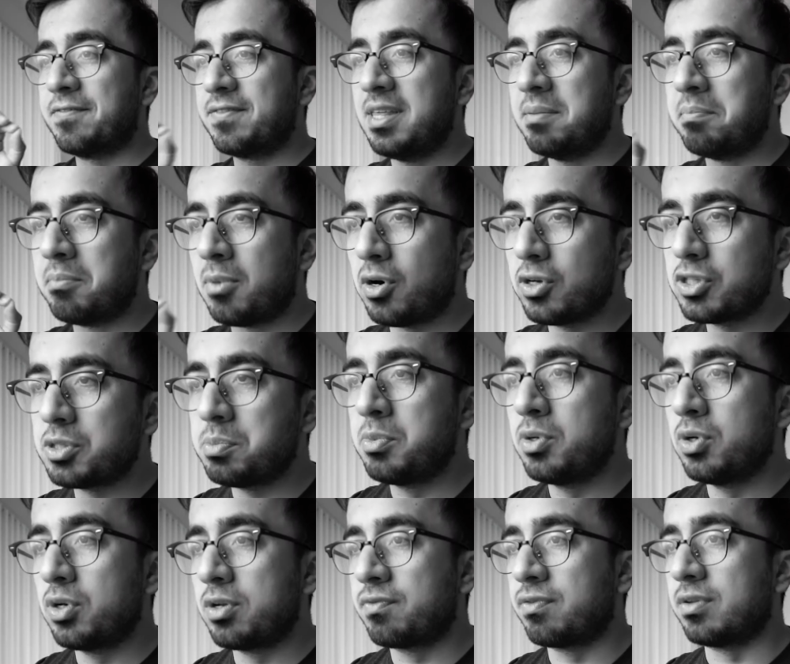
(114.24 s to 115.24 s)
If the most
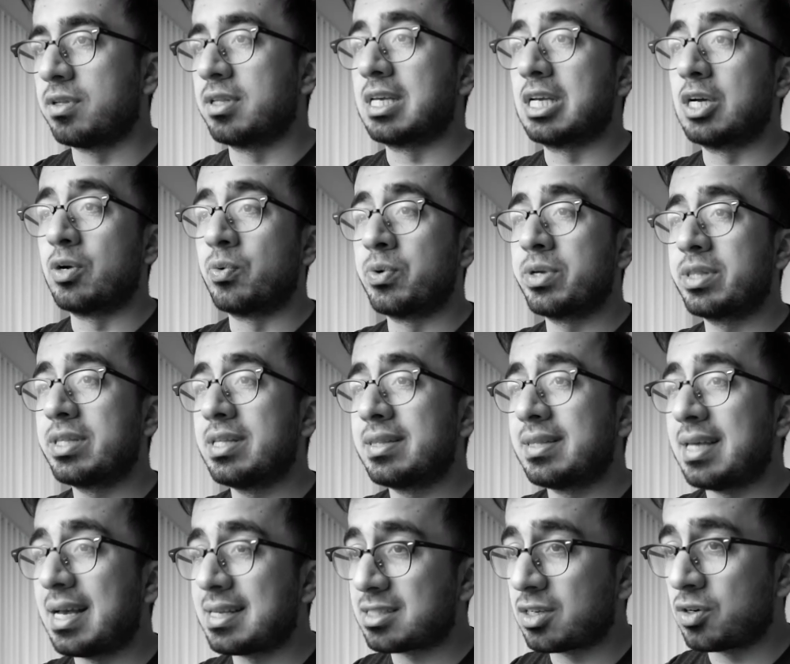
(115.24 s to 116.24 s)
beautifully
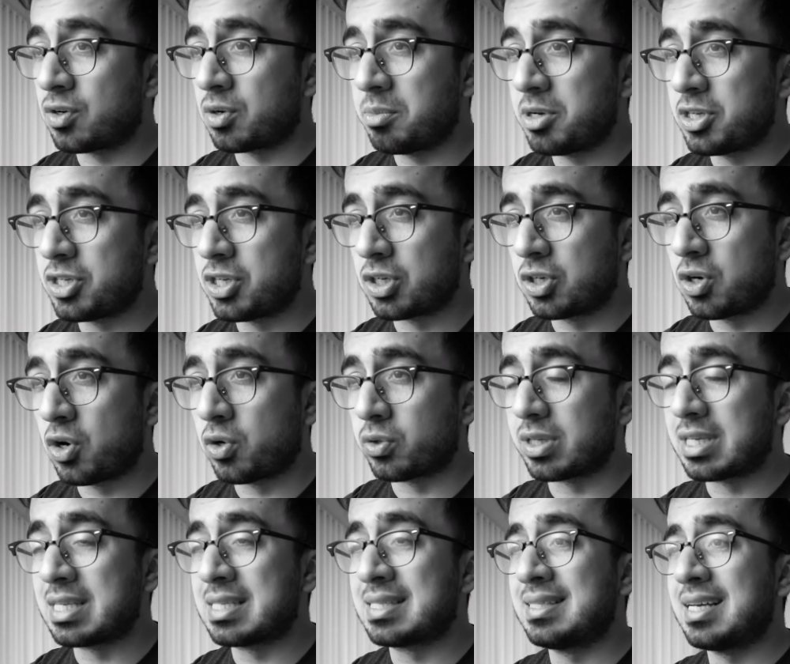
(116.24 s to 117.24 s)
written test automation
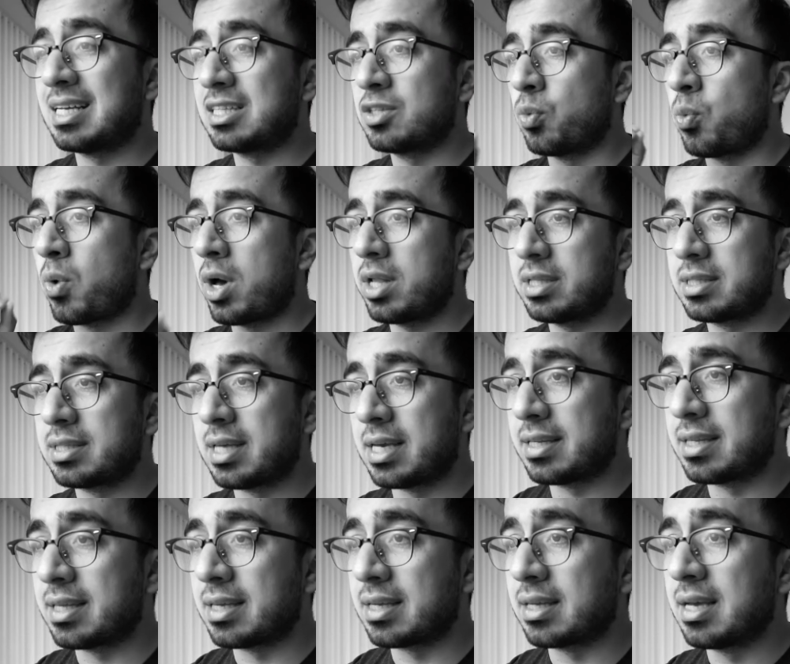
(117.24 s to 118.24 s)
code is not
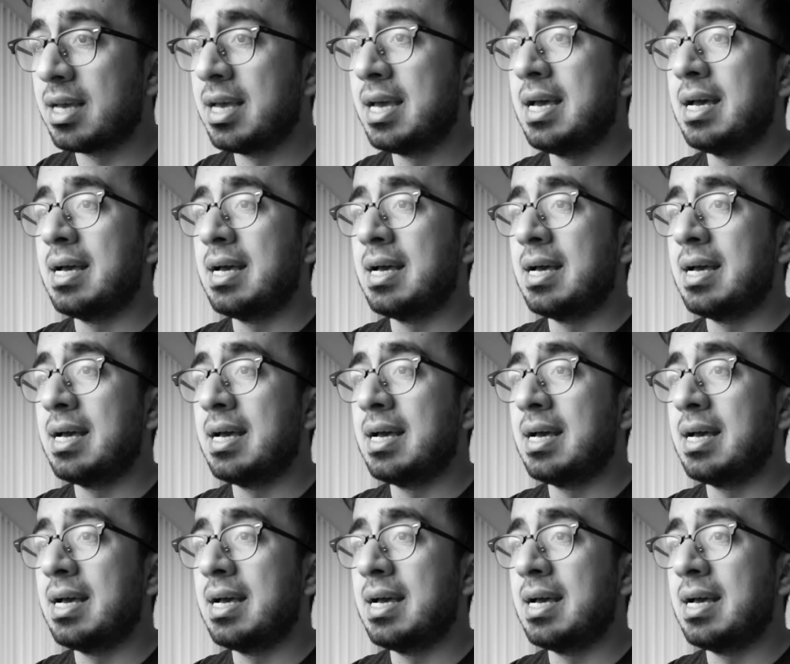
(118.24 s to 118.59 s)
validating